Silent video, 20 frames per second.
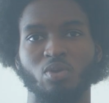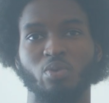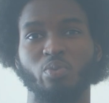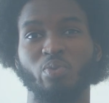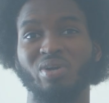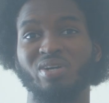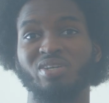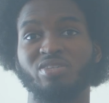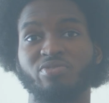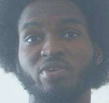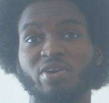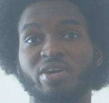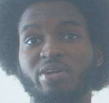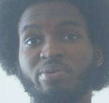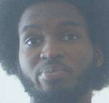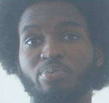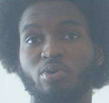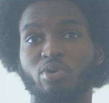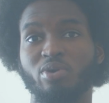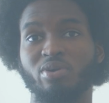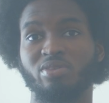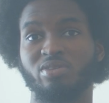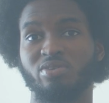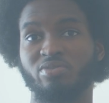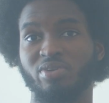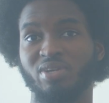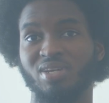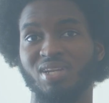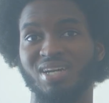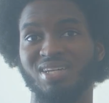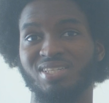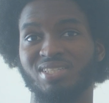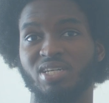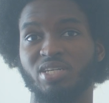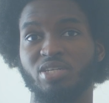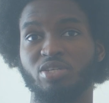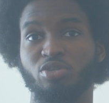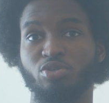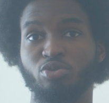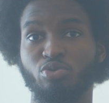Well, it's very important to realize that
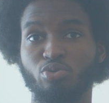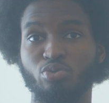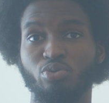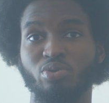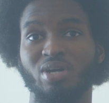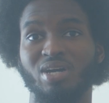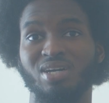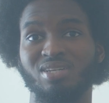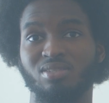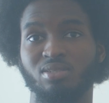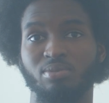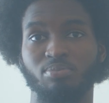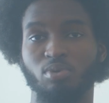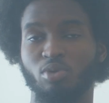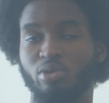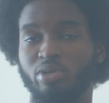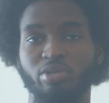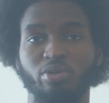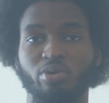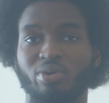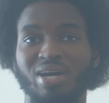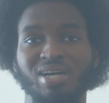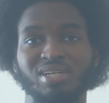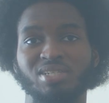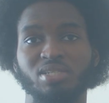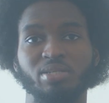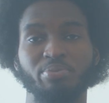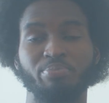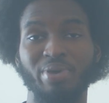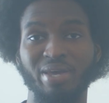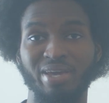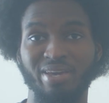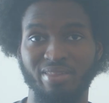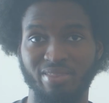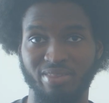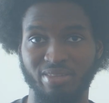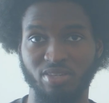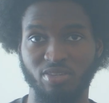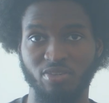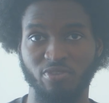you as the employee don't actually pay
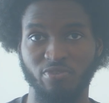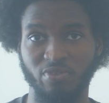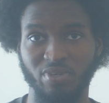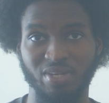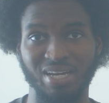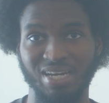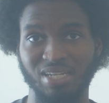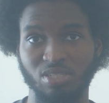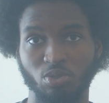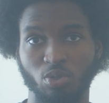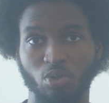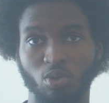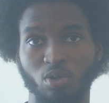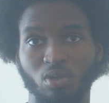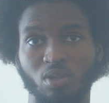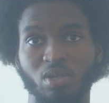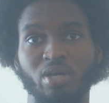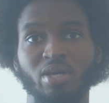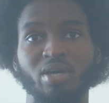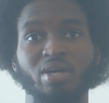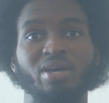this fee at all.